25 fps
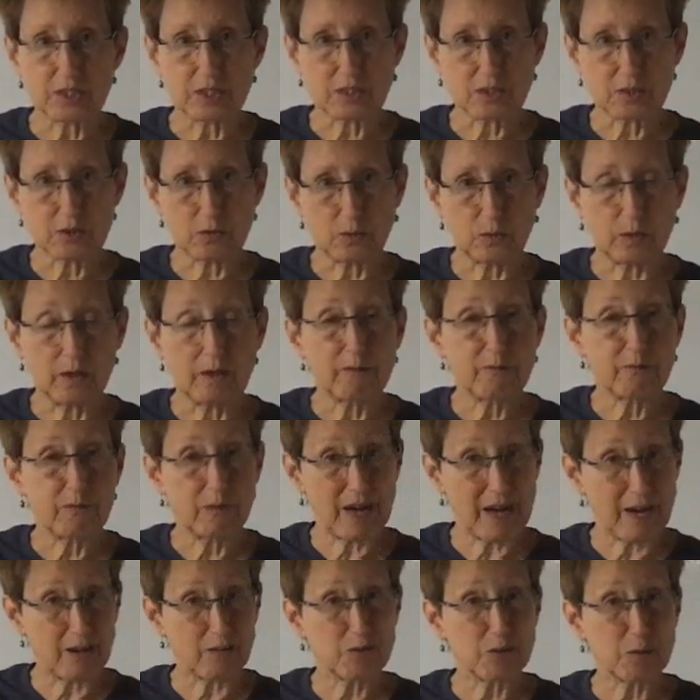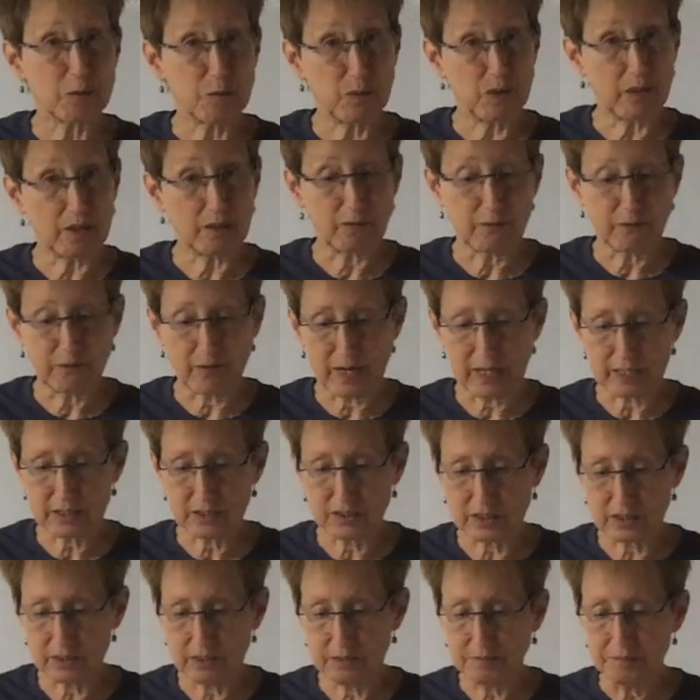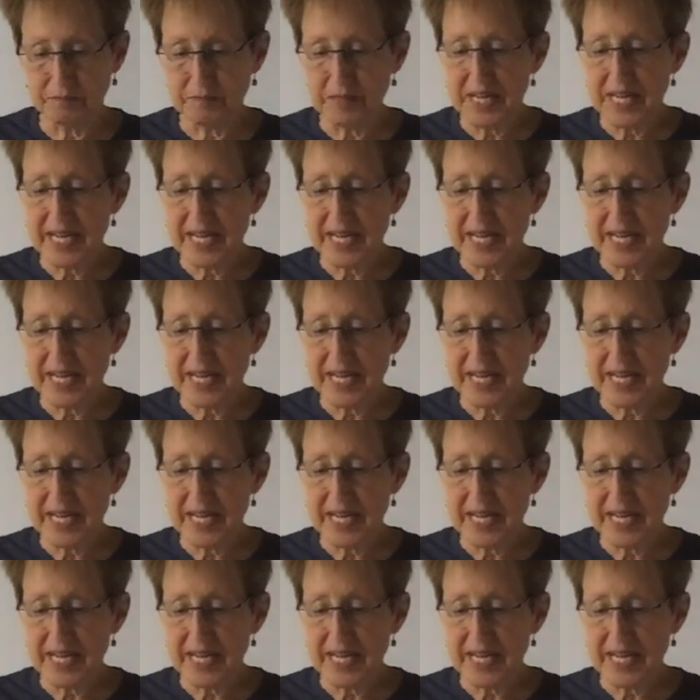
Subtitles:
so an algebraic fraction,